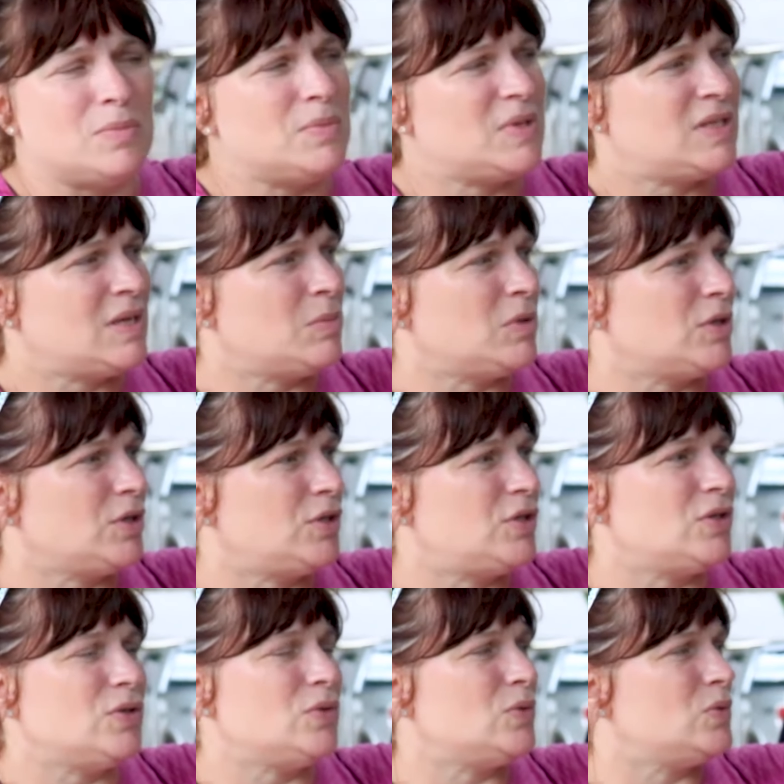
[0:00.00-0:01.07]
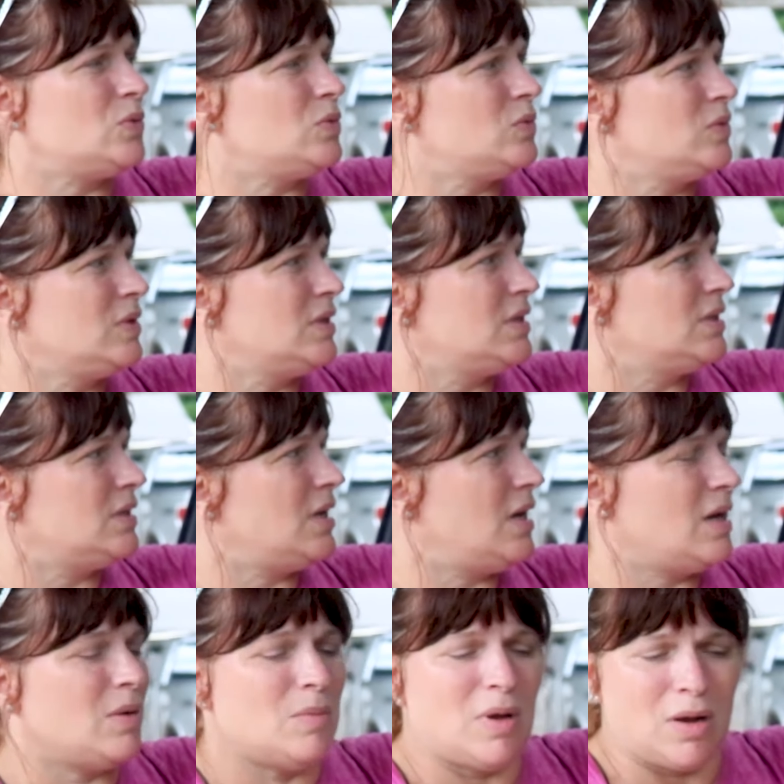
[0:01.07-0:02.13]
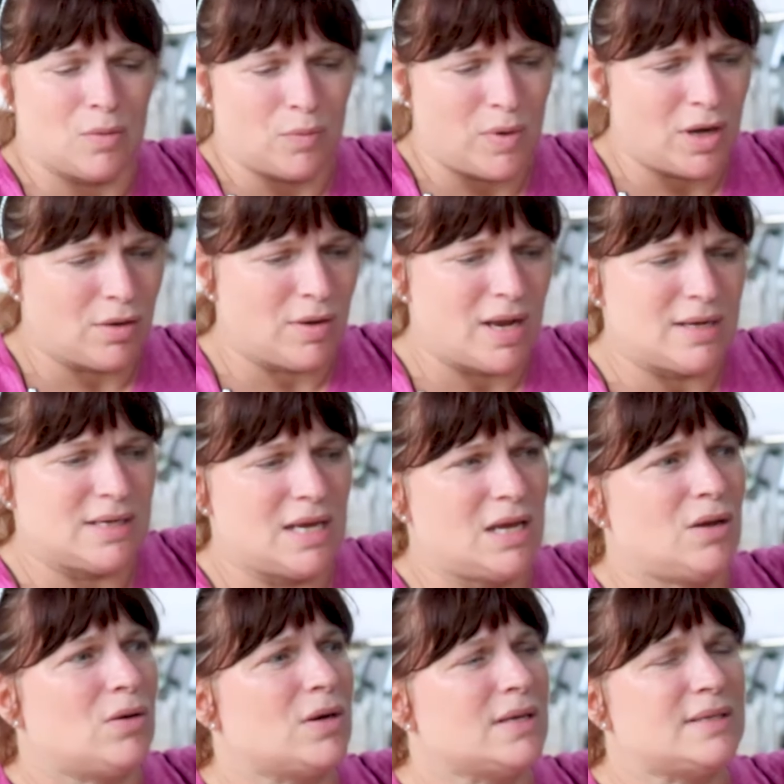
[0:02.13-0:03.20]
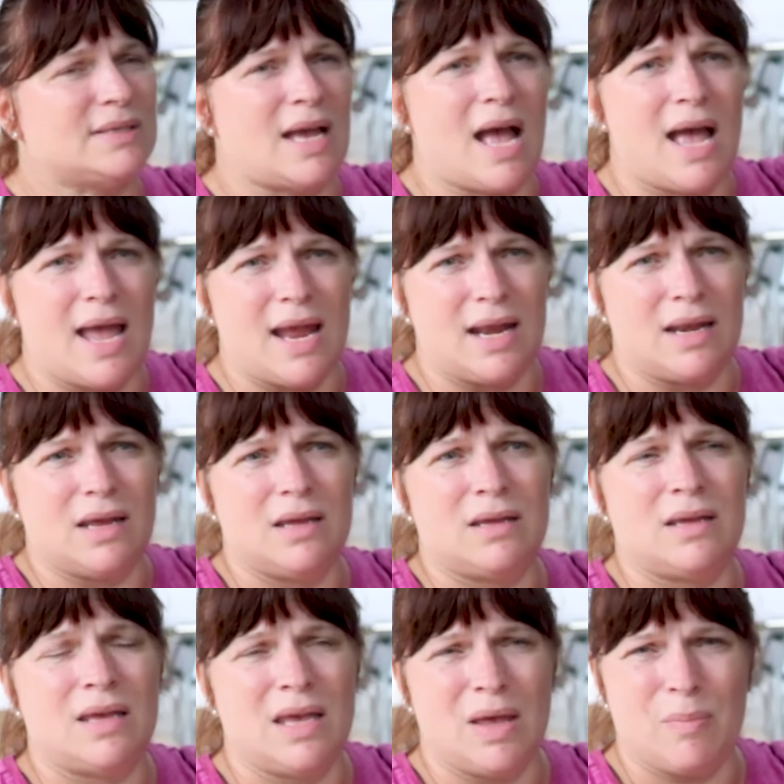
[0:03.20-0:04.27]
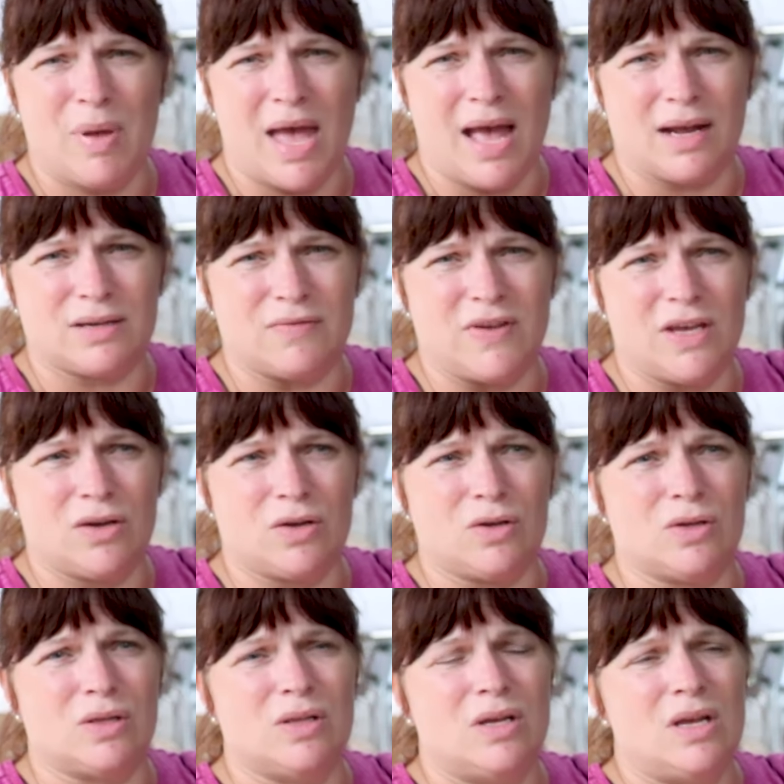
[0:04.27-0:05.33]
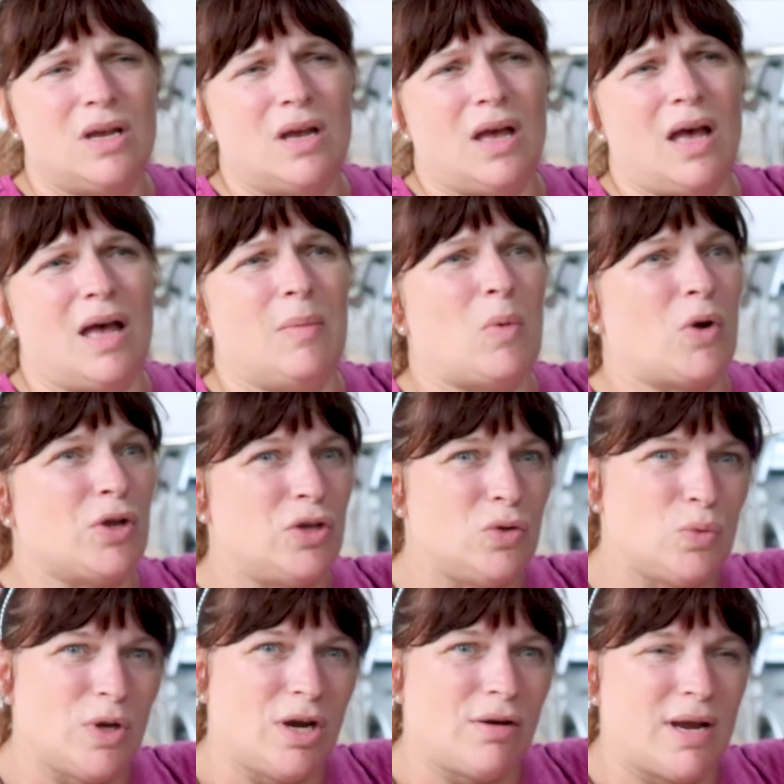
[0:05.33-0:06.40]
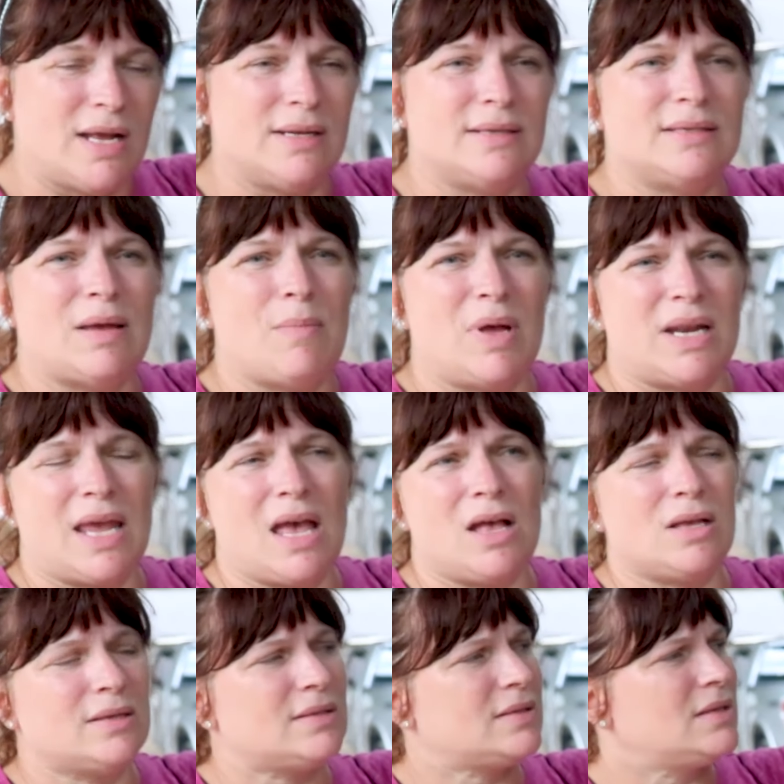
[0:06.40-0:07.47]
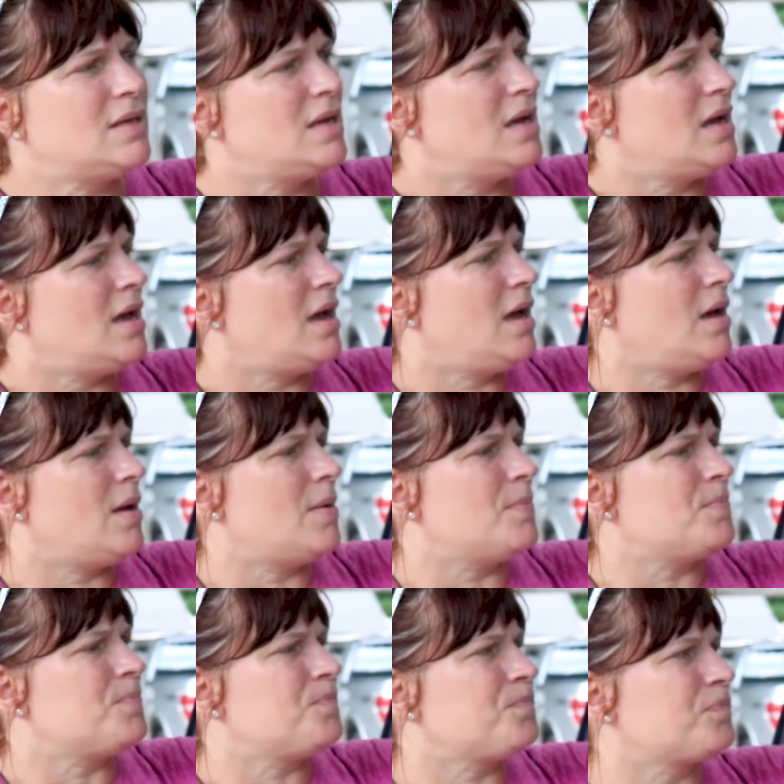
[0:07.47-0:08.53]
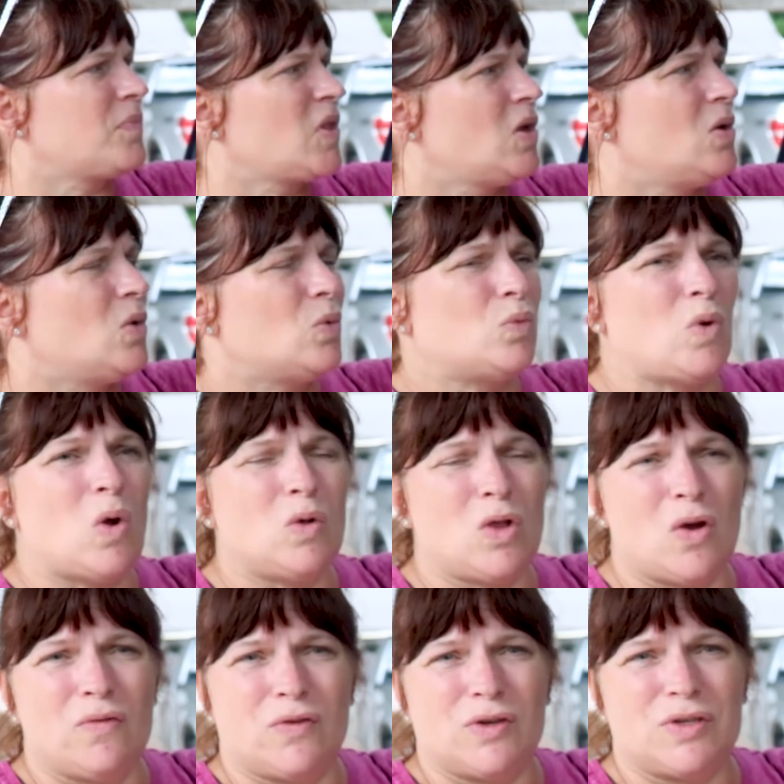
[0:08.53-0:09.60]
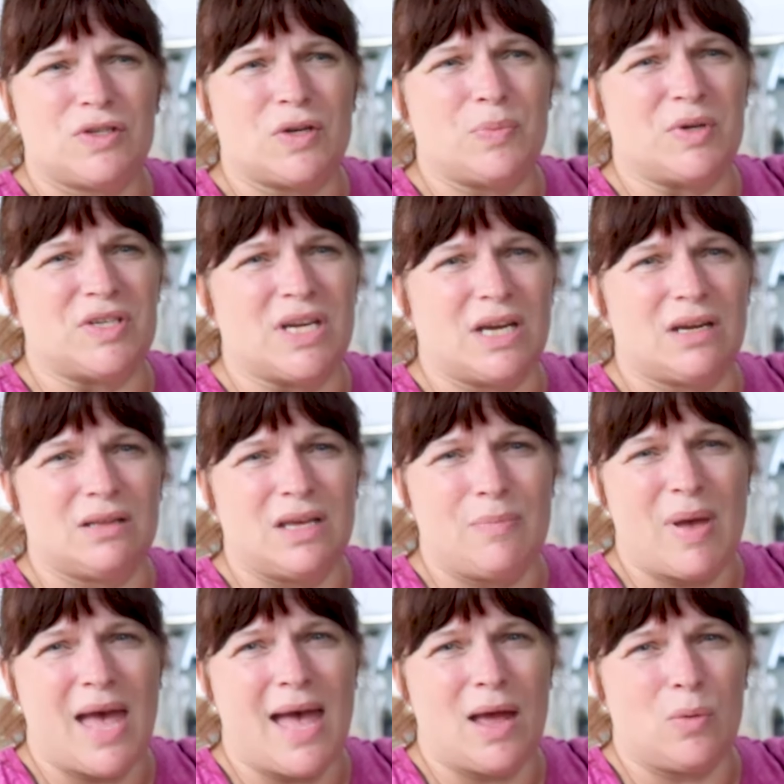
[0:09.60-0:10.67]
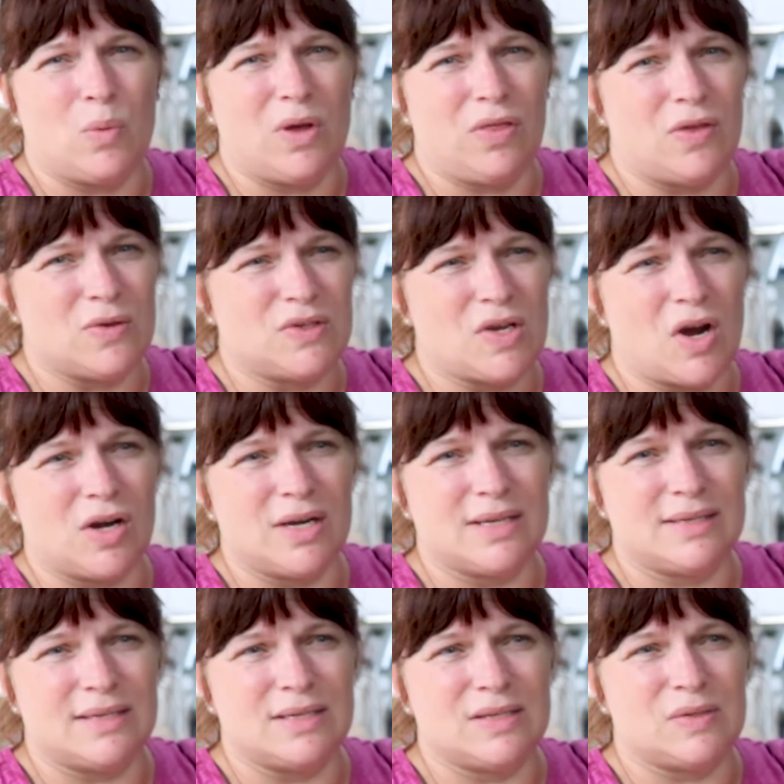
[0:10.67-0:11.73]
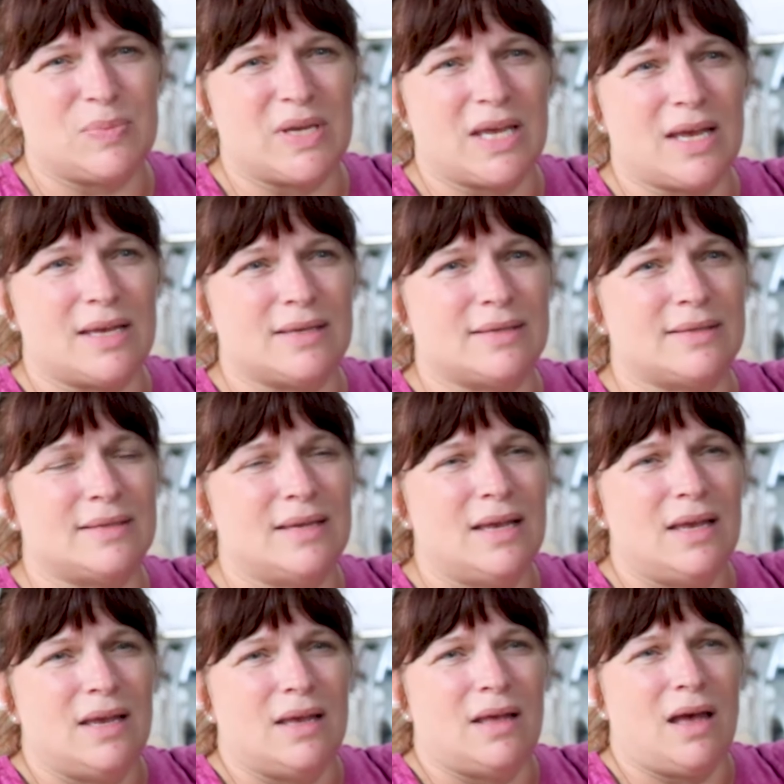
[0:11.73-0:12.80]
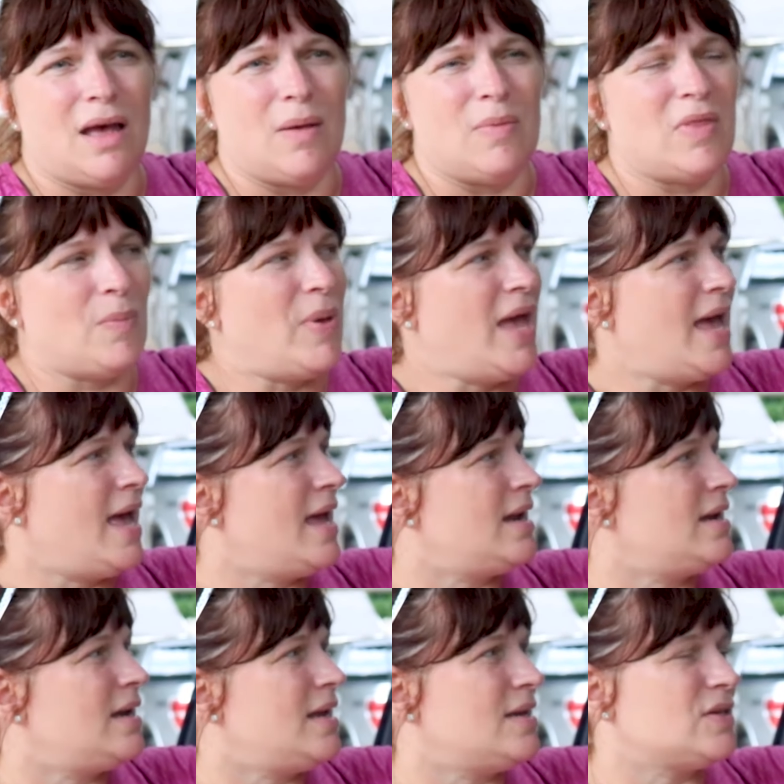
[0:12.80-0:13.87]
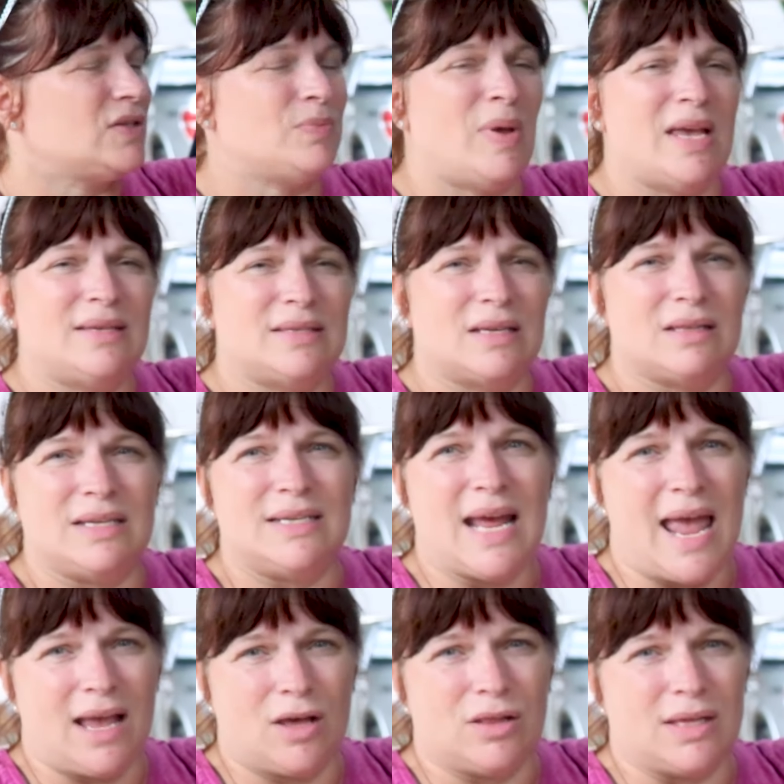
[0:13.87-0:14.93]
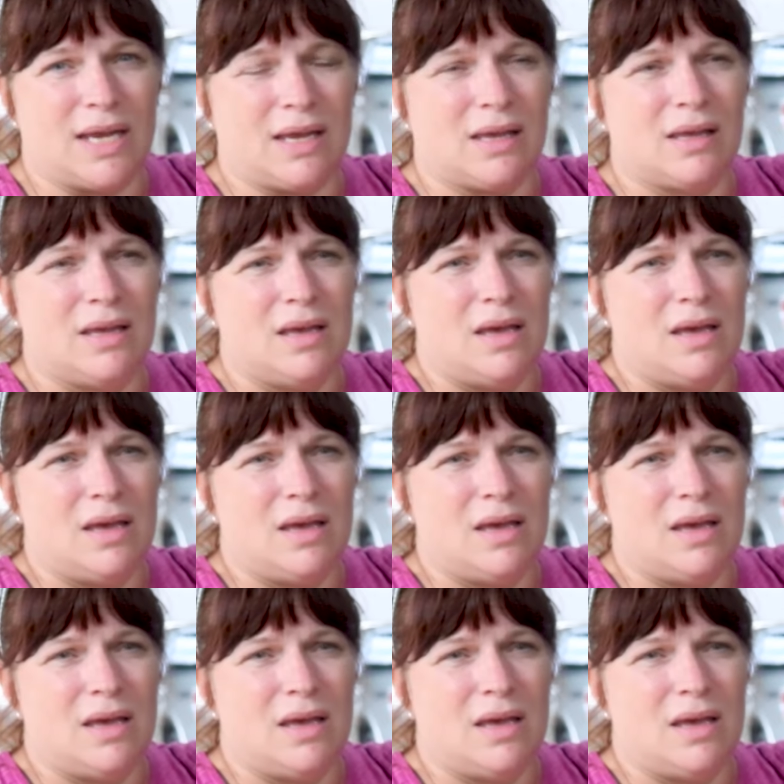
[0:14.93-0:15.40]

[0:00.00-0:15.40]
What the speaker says: similar to a rear ending or a side impact vehicle, or you rear end somebody else. Rollovers are particularly bad with those harnesses because the pet is basically dangling.